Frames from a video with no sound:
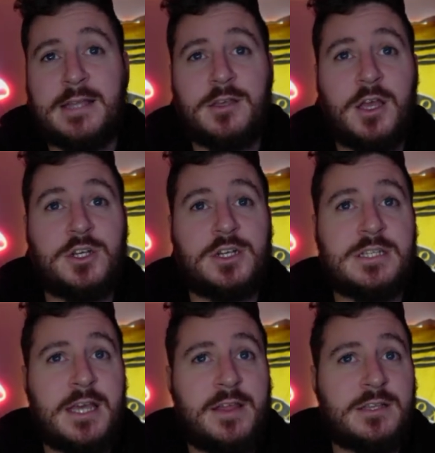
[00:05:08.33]
So as you can
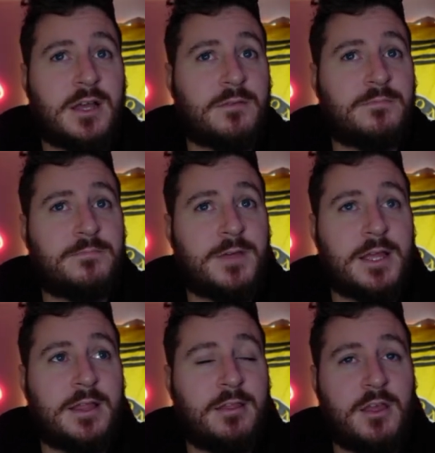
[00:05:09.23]
see, he's not
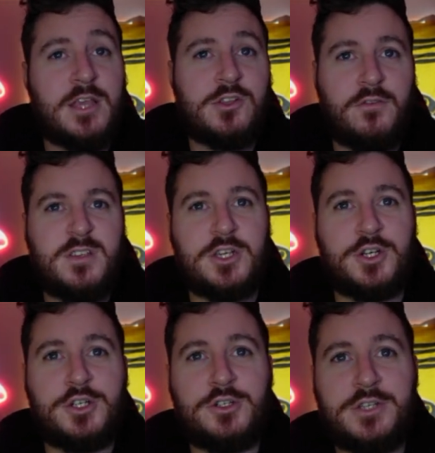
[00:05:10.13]
obviously
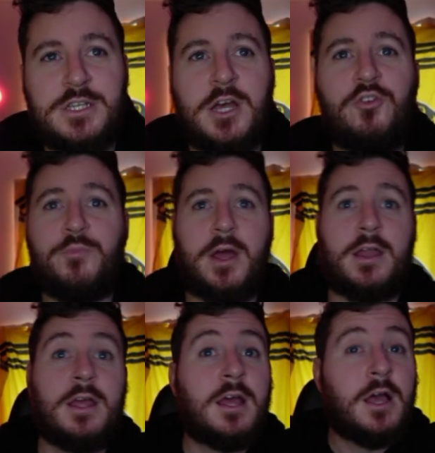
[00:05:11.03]
usually 600, but
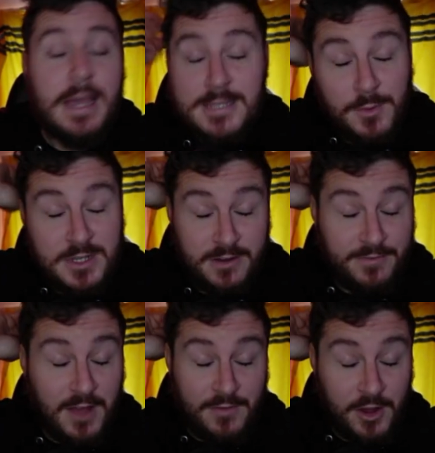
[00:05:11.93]
He's almost at
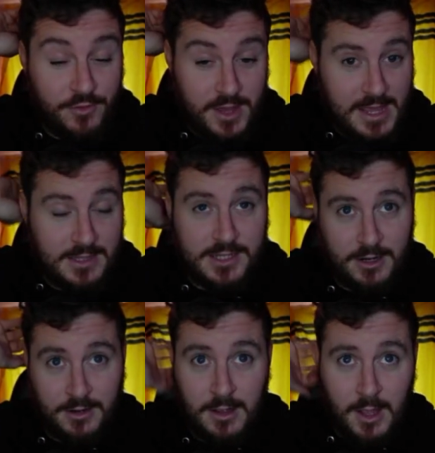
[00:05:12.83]
500 again. So,
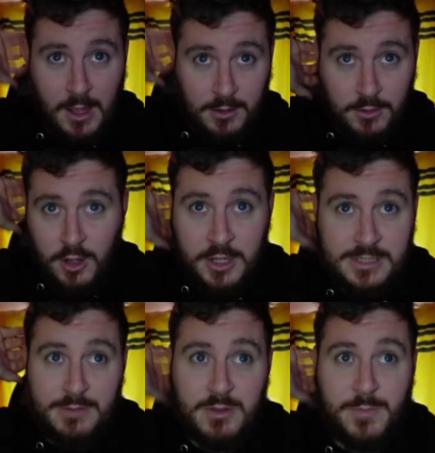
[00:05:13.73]
look,
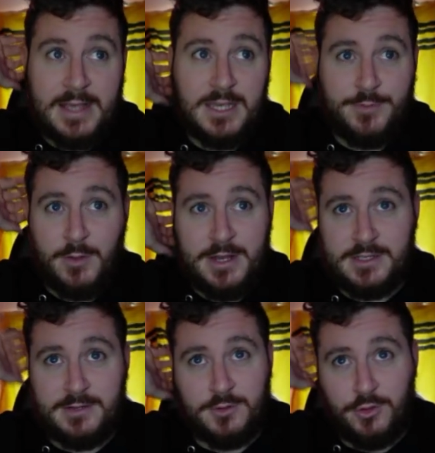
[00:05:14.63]
honestly, with Banksy, he probably
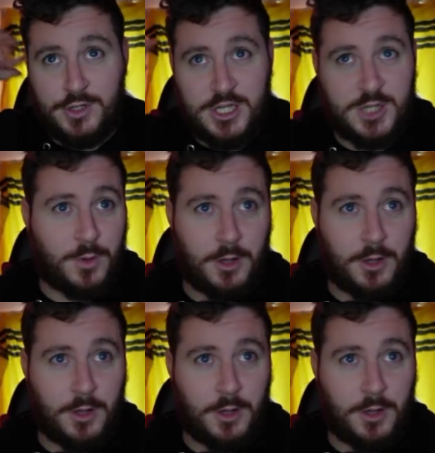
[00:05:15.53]
doesn't lose his spot.